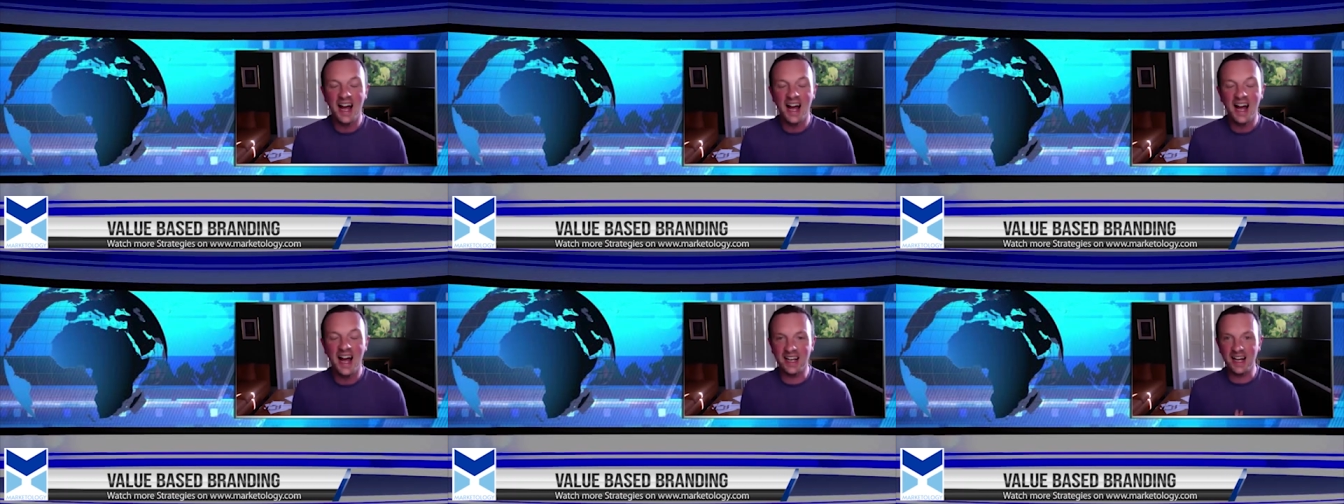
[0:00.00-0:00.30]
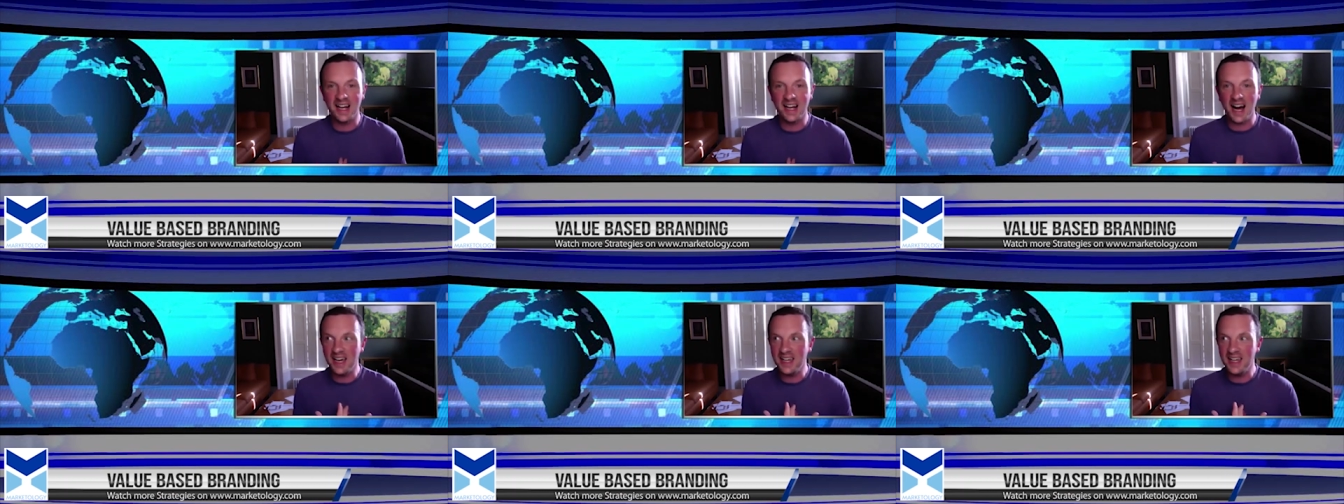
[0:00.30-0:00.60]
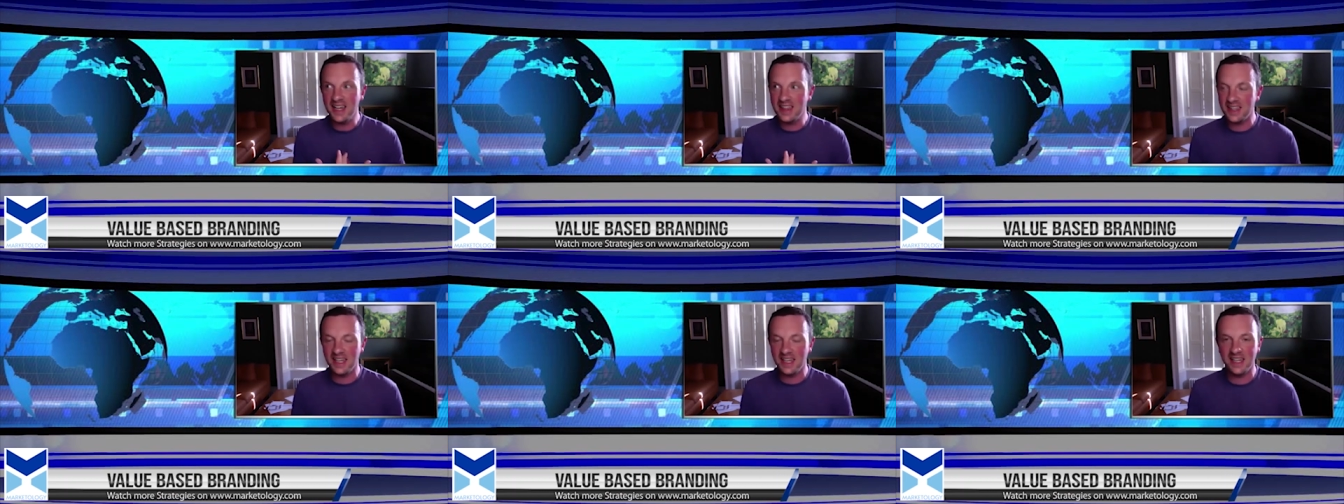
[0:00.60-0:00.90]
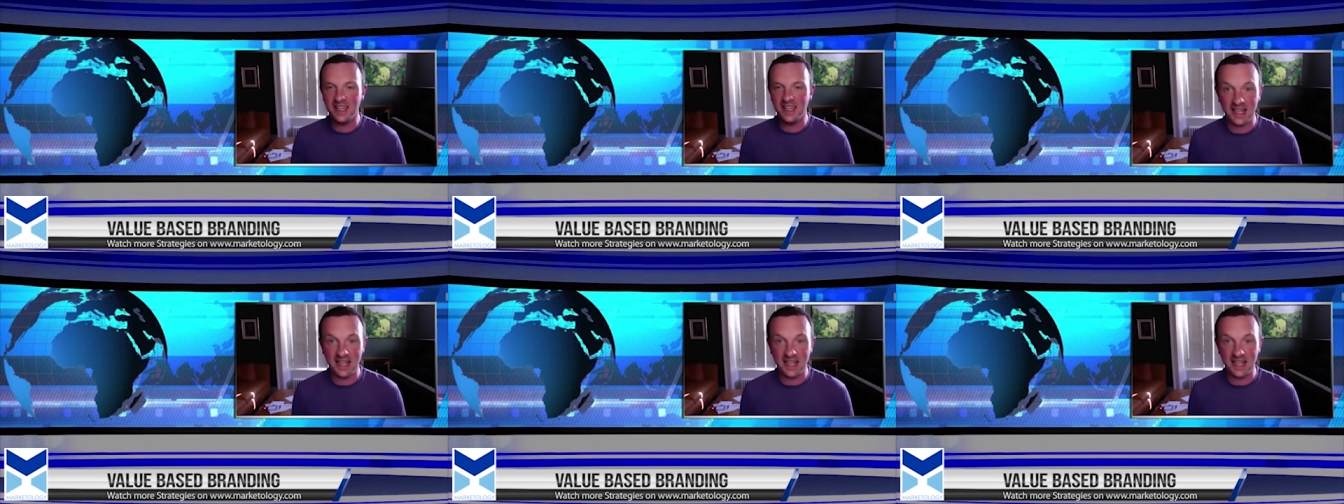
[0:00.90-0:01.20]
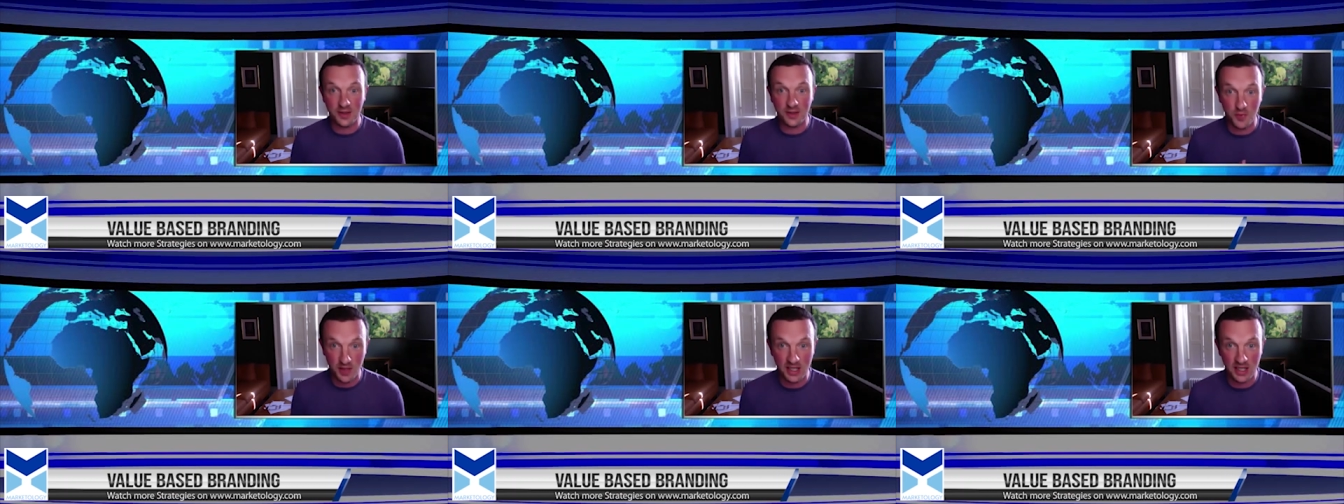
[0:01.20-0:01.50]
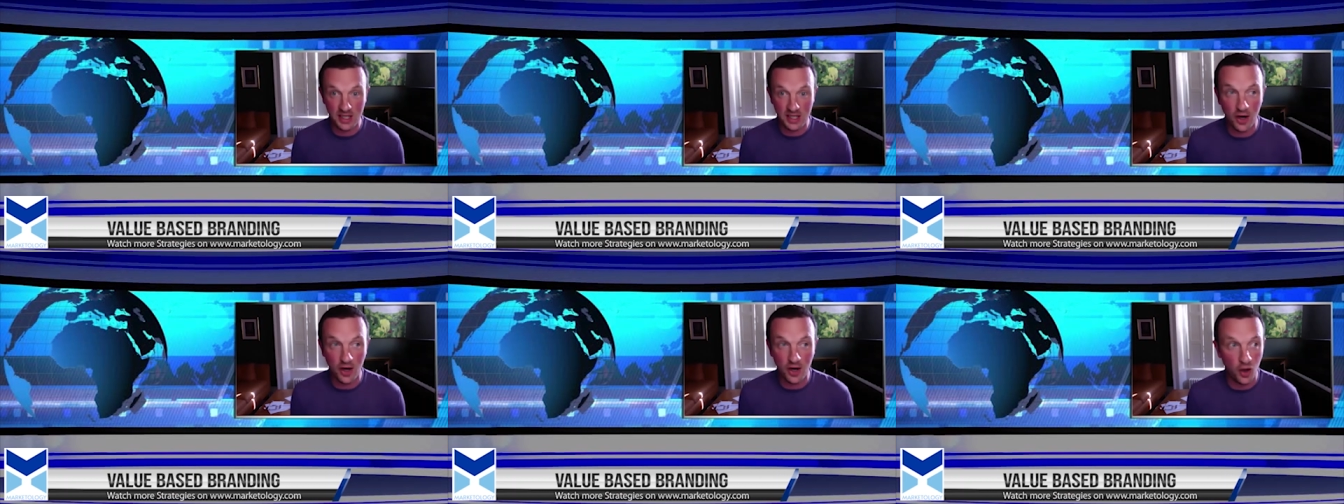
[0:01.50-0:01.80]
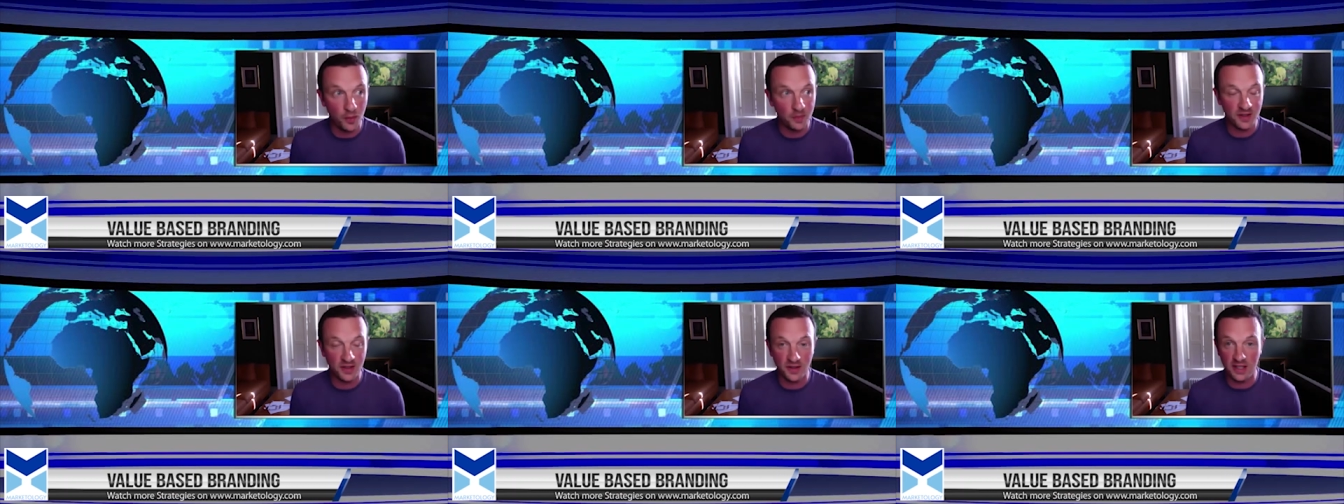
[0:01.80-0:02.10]
Like, I think that's really
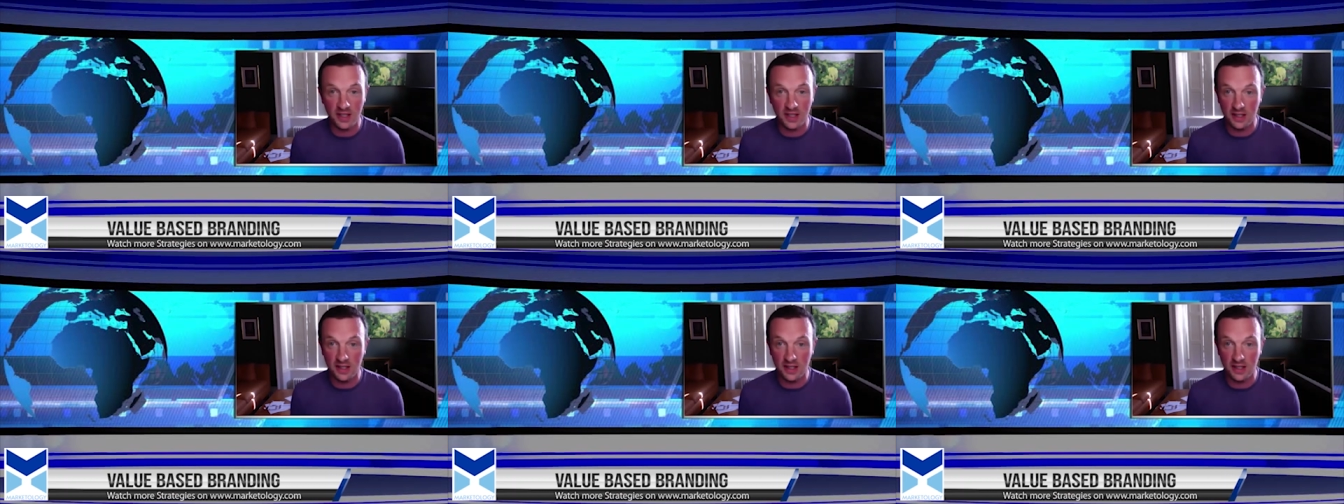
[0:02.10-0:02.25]
up to the